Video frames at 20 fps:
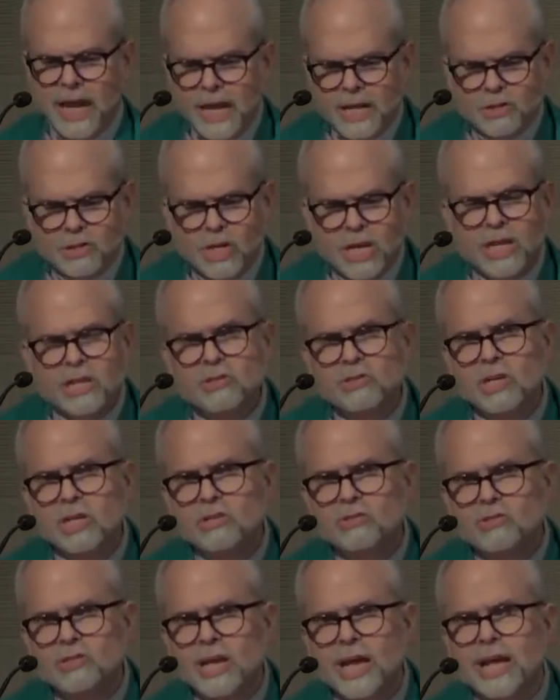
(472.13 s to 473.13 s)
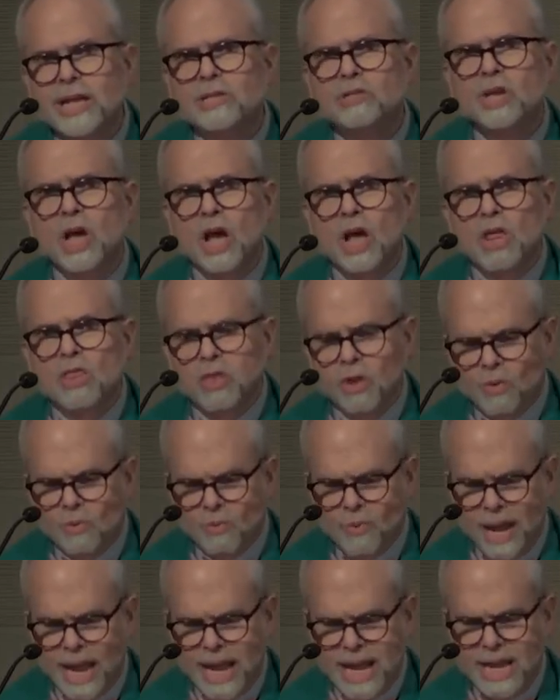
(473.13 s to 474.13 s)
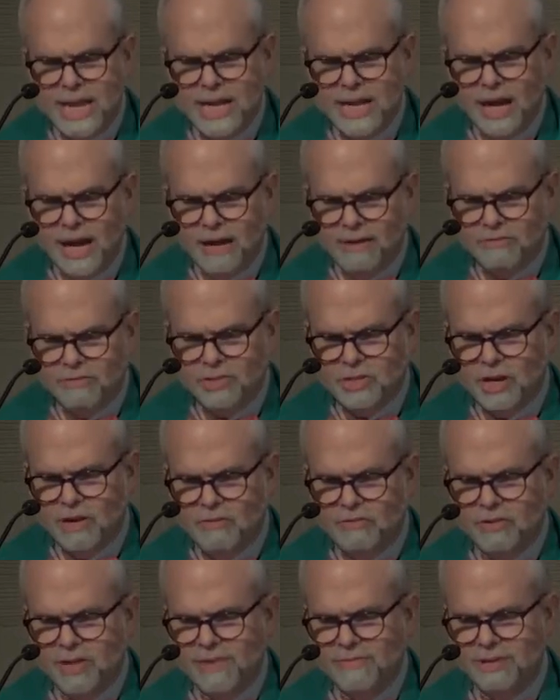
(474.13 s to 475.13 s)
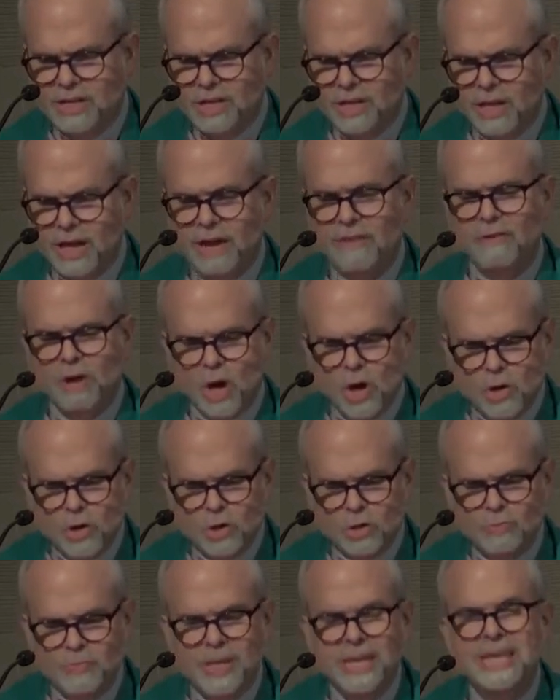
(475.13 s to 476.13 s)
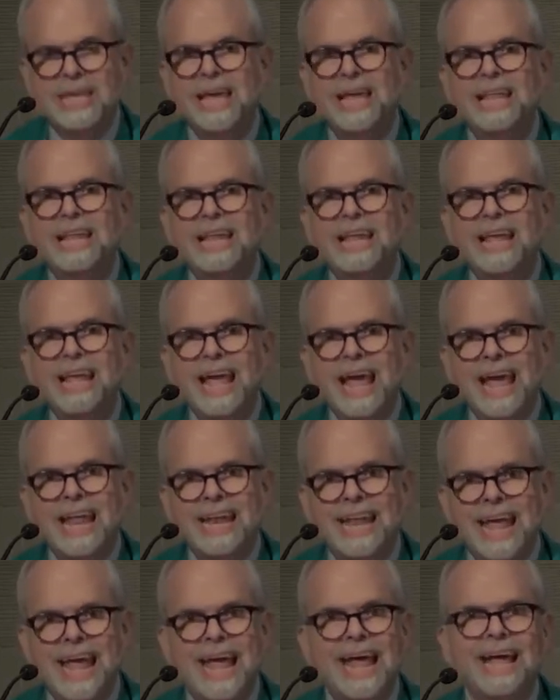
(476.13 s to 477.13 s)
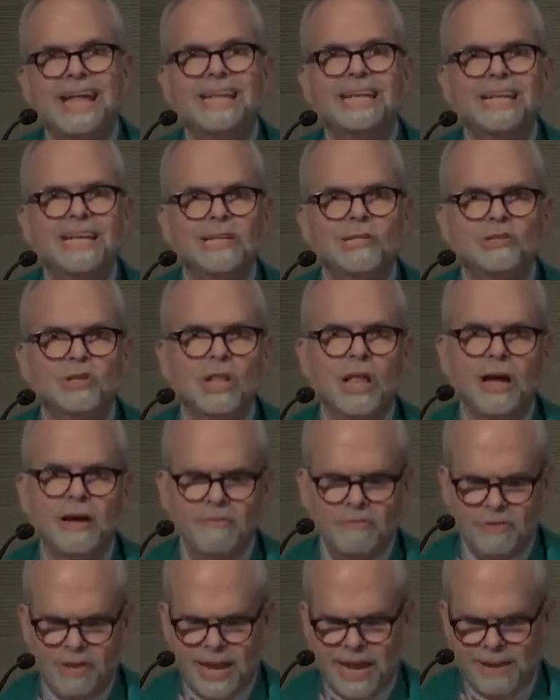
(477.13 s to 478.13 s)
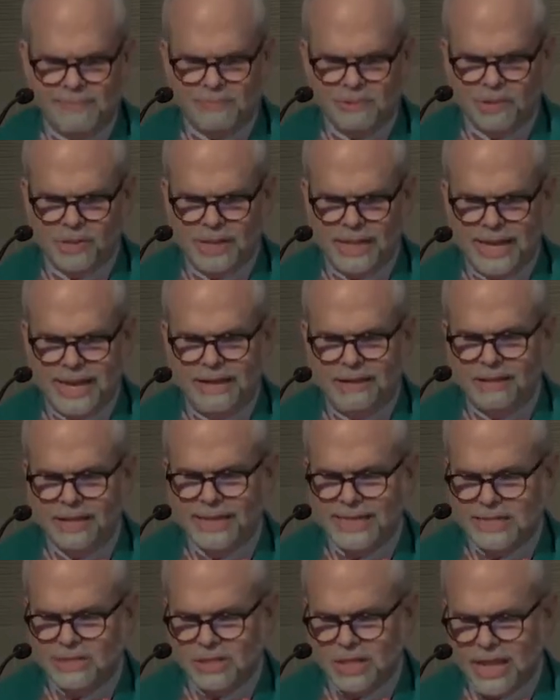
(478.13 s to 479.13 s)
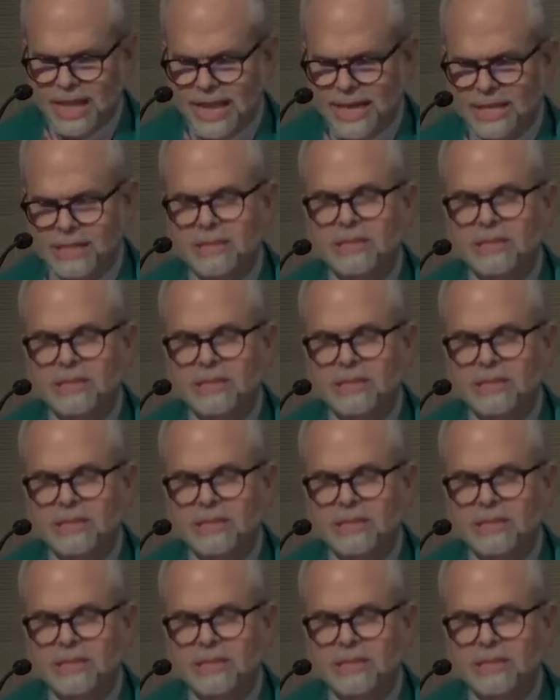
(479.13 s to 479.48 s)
Jesus says the reign of self-giving love, whose beginning and end is love, capital L, is like